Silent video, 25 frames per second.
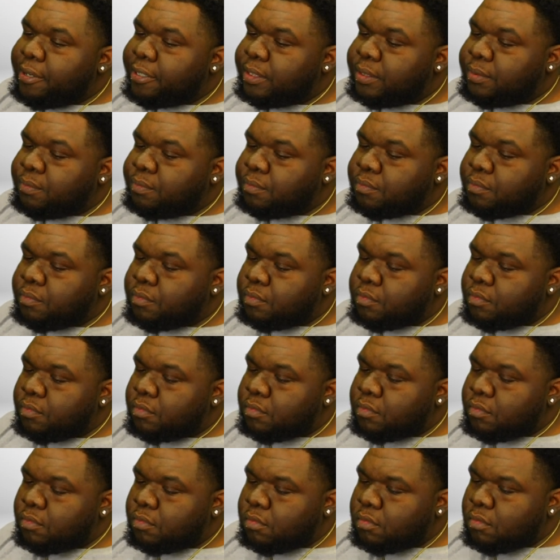
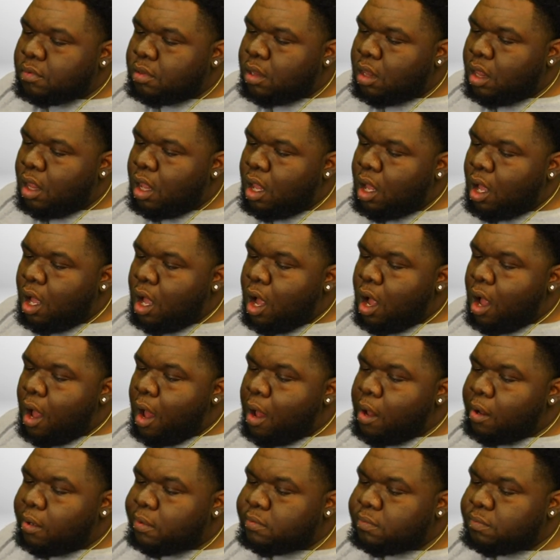
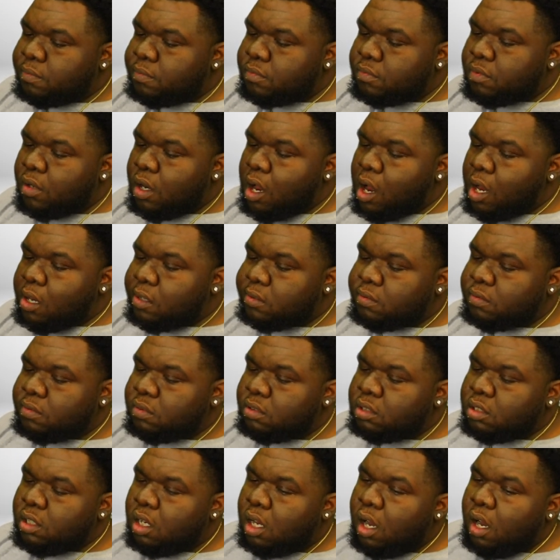
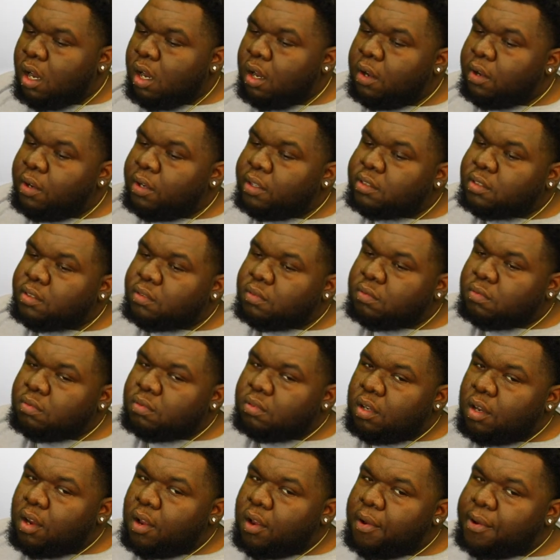
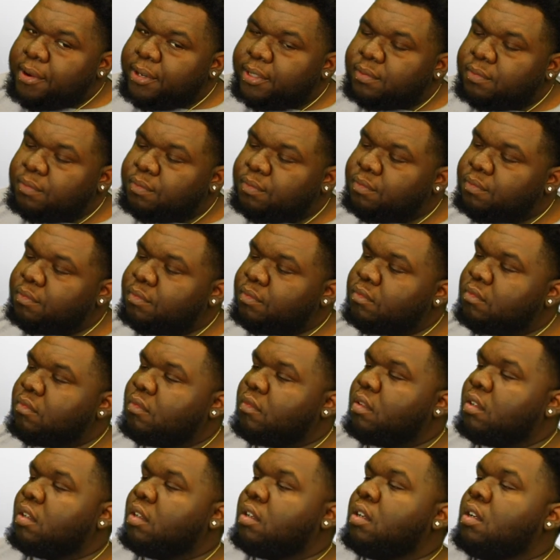
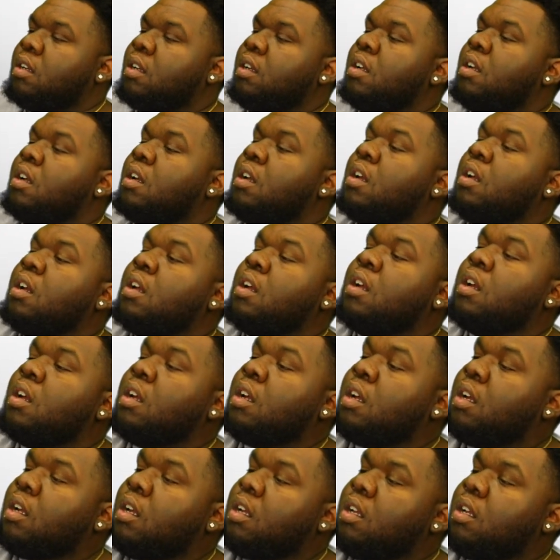
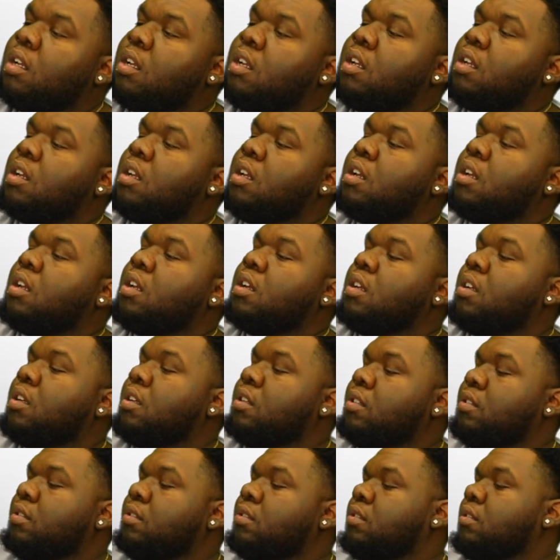
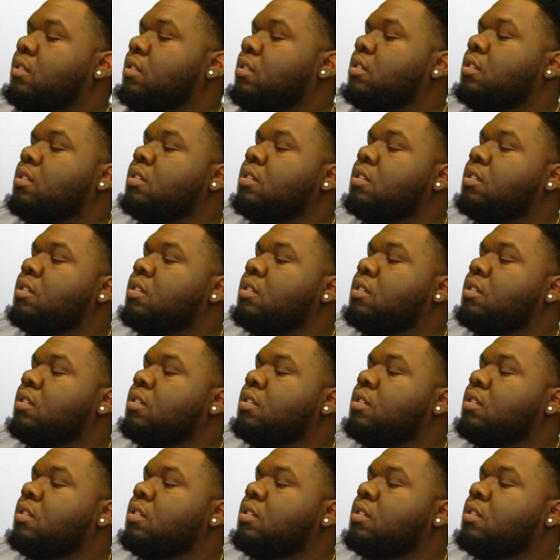The person shown says nothing.